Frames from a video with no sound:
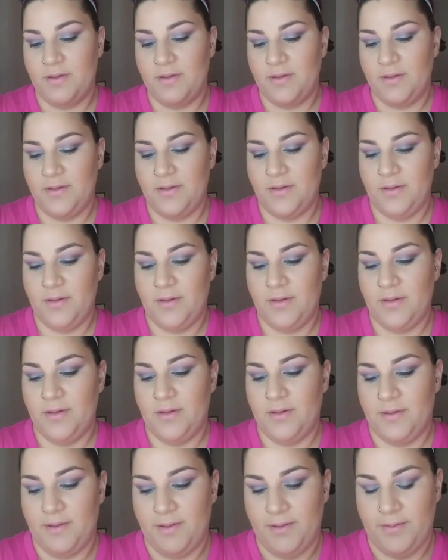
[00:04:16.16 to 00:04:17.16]

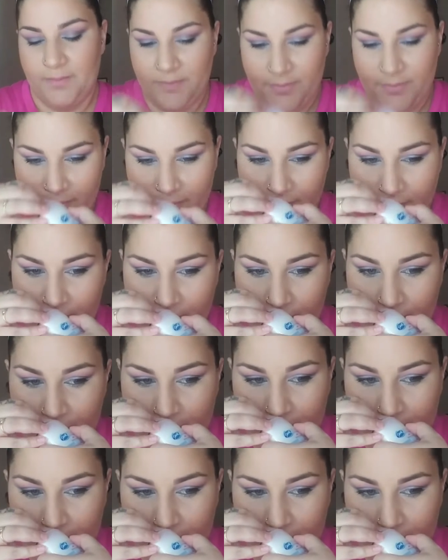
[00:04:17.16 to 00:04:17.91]
Nobody speaks.